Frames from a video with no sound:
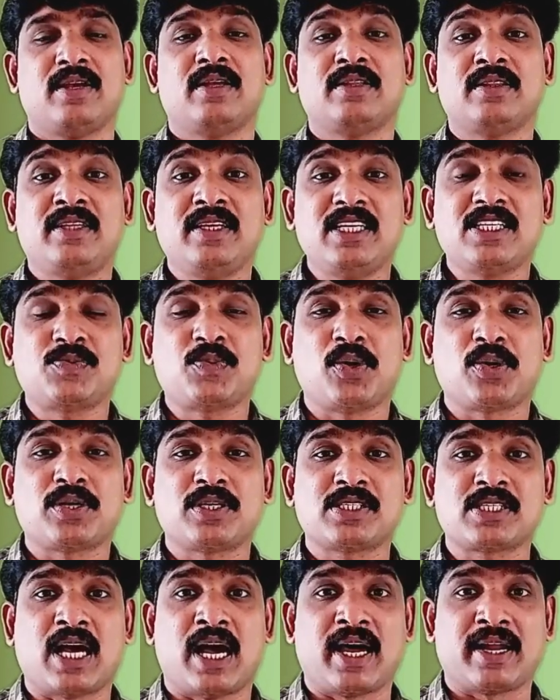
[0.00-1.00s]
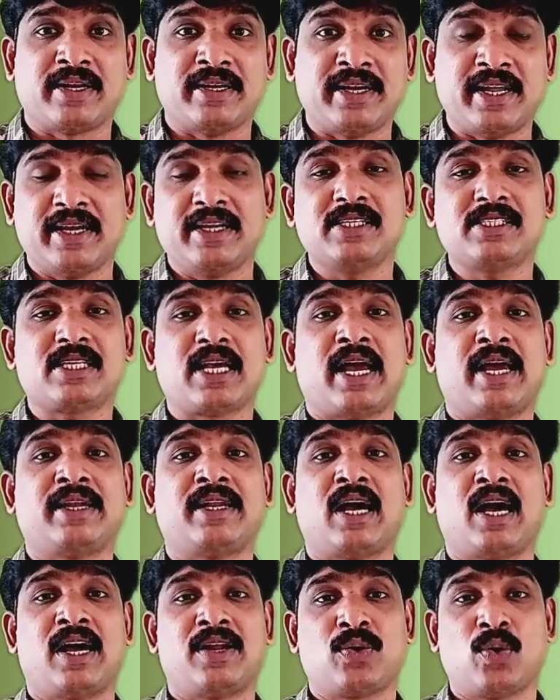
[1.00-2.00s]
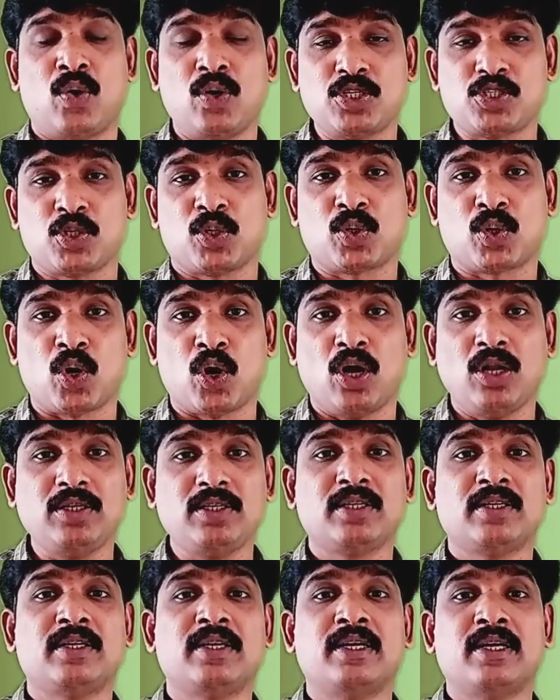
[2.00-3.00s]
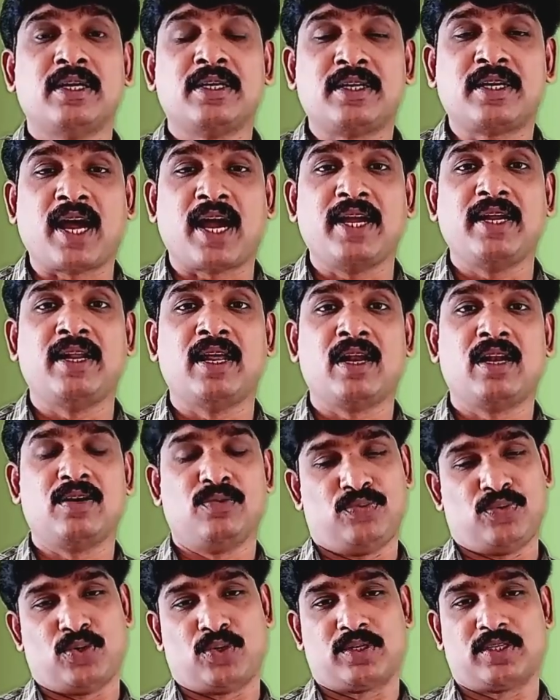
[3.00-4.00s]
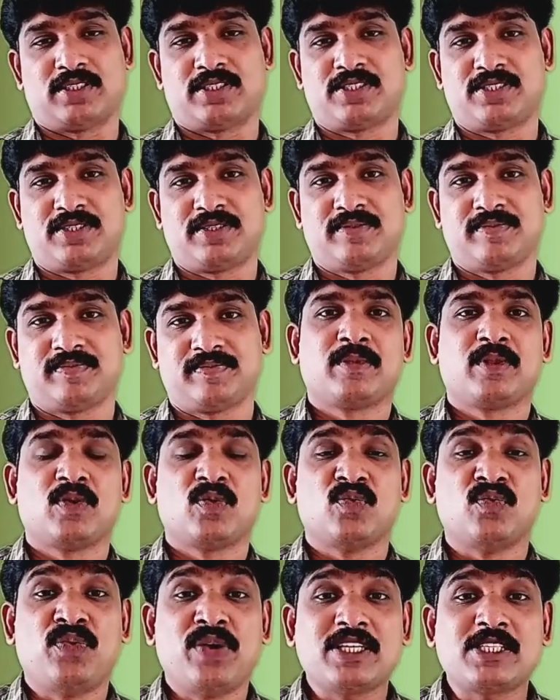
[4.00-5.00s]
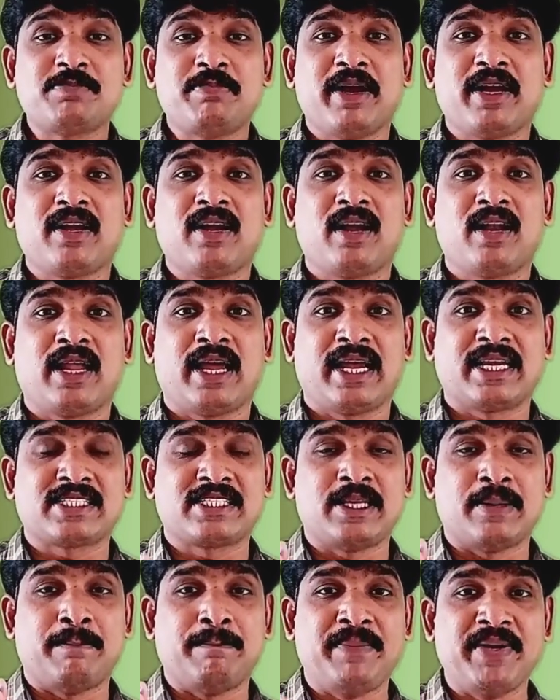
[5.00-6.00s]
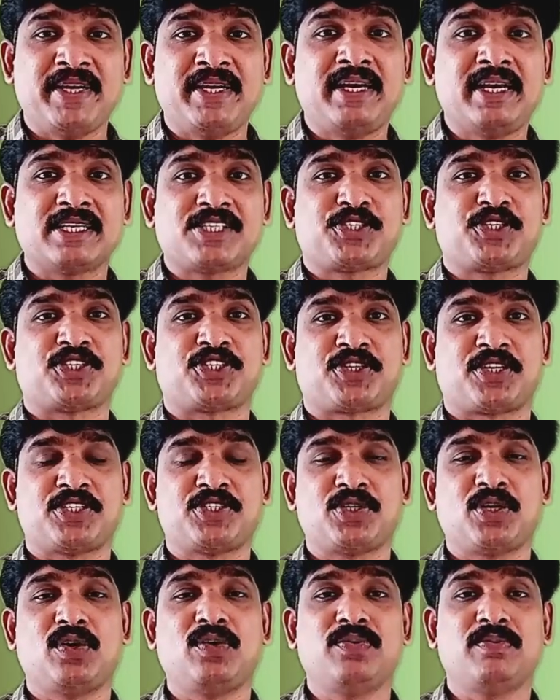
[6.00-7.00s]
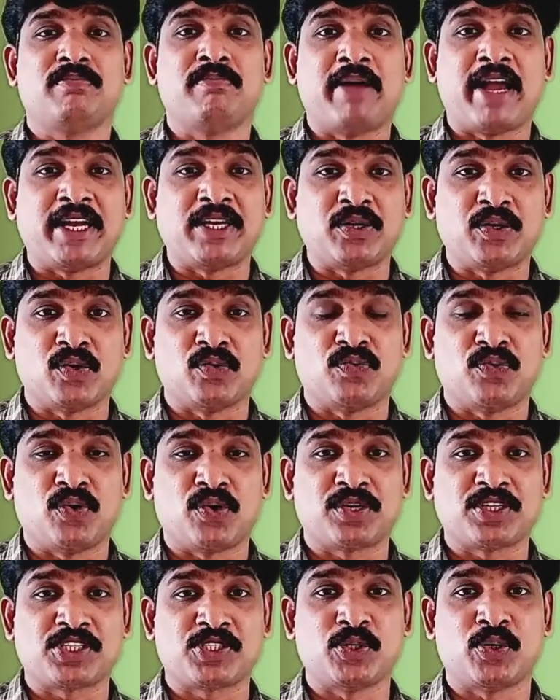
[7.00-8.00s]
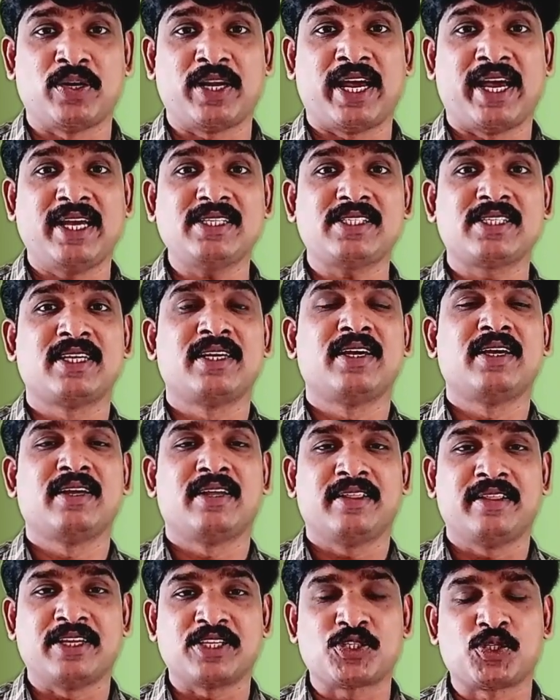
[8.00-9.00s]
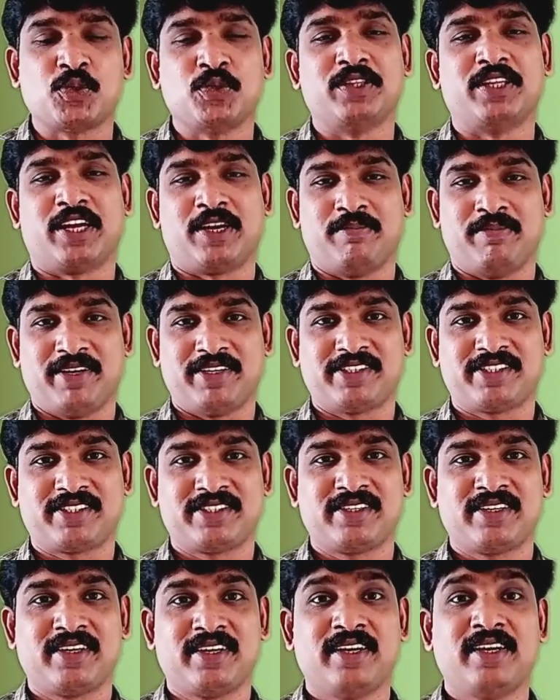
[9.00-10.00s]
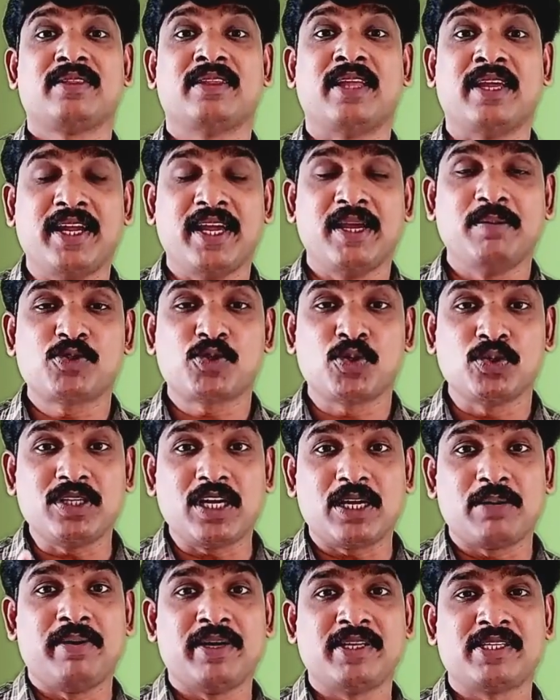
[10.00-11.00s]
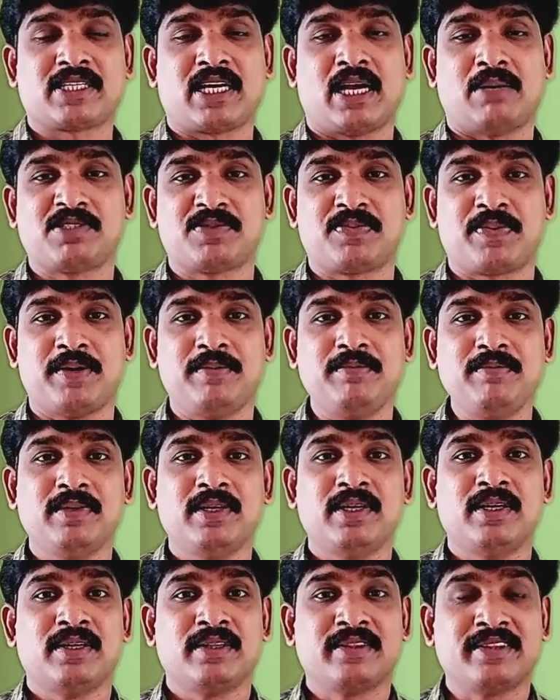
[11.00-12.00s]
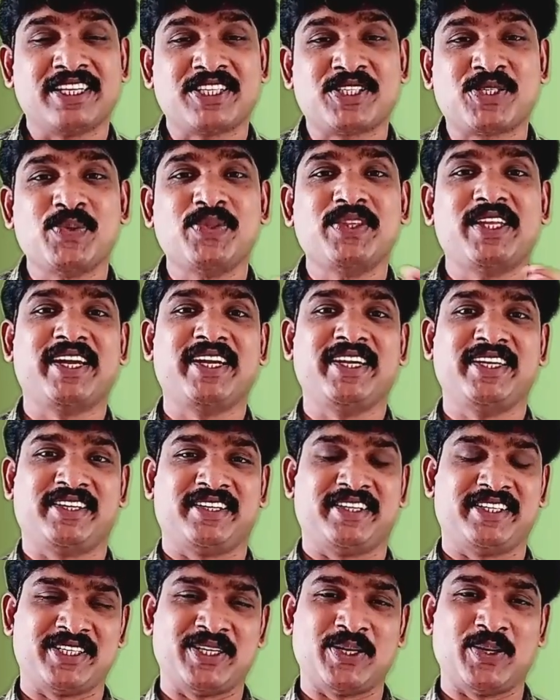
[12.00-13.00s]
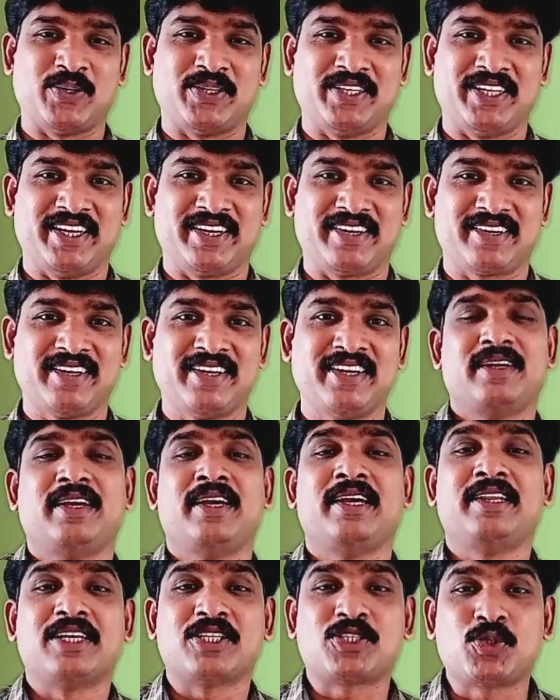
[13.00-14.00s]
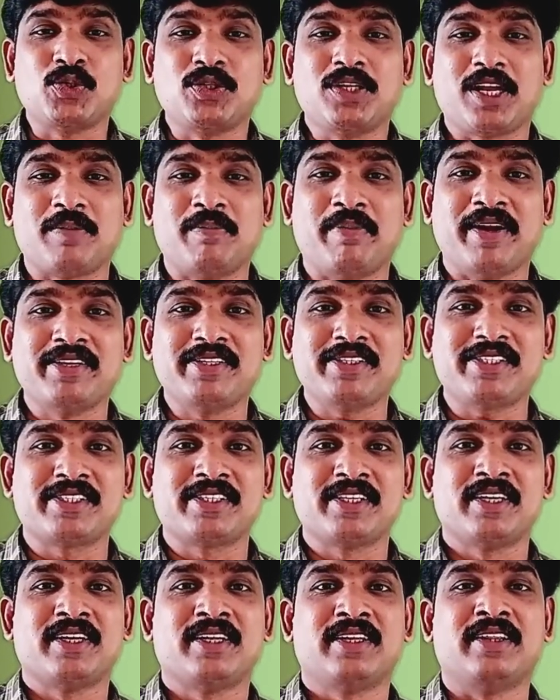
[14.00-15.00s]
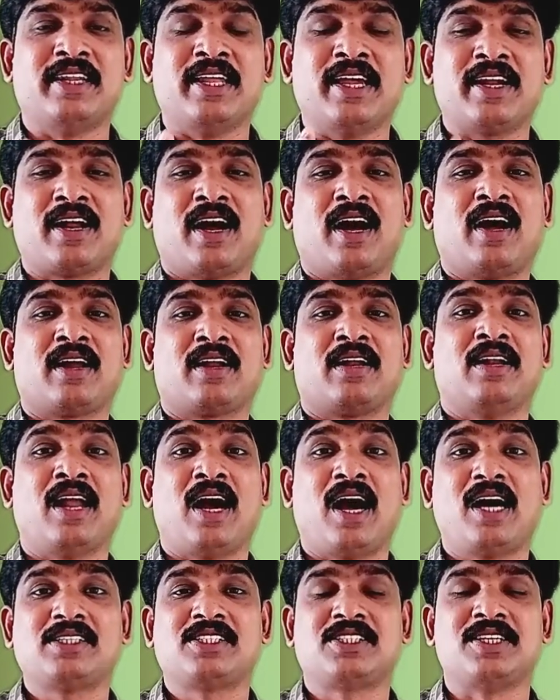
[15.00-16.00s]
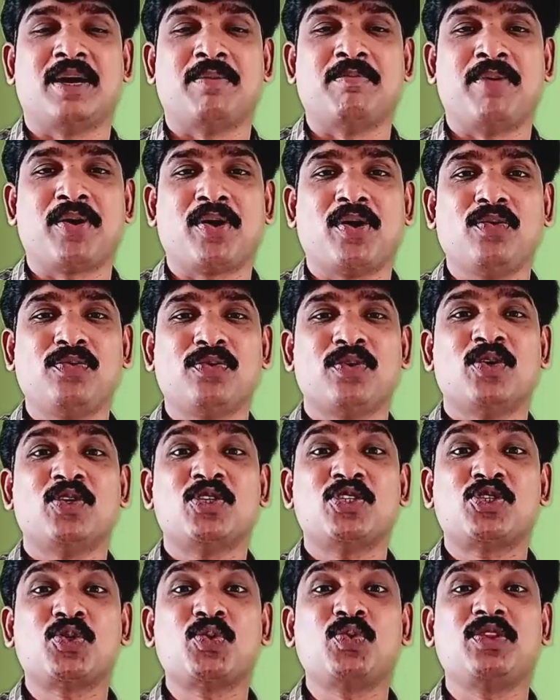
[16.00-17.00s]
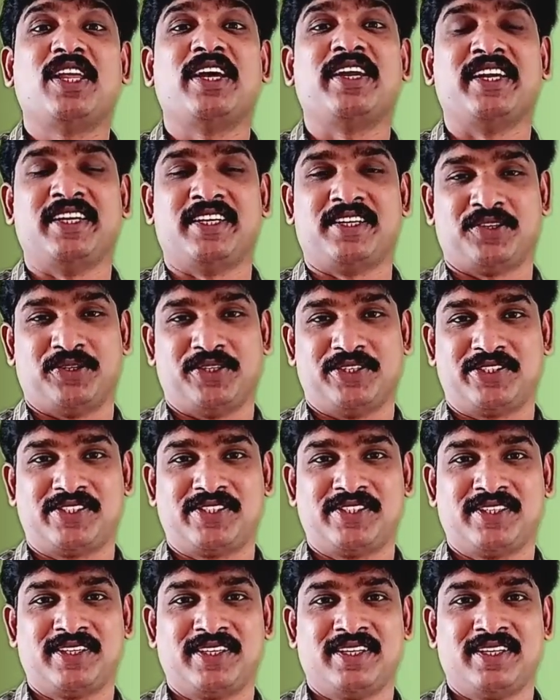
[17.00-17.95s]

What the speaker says: These forests are dense and are also called tidal forest. West Bengal has the biggest stretch of mangrove forest known as the Sundarbans. The name Sundarbans comes from the Sundari trees grown there. In the Sundarbans, there are large number of Sundari trees.